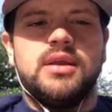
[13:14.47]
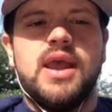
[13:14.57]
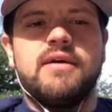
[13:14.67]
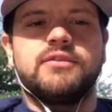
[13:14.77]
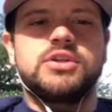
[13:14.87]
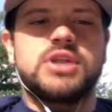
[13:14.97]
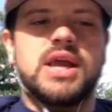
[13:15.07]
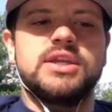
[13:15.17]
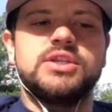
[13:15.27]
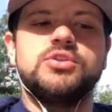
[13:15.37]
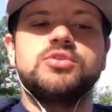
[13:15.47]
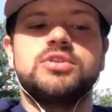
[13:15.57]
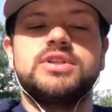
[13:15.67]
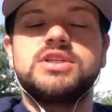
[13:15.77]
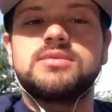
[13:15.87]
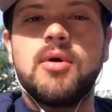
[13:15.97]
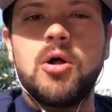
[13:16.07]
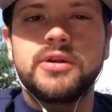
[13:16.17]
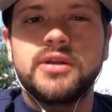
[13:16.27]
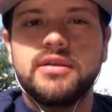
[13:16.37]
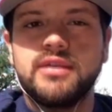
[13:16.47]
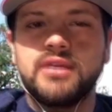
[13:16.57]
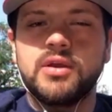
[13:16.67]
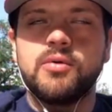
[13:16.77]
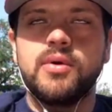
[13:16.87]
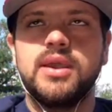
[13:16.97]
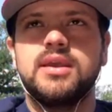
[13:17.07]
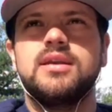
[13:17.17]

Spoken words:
Aftershock is usually smaller than the Quake.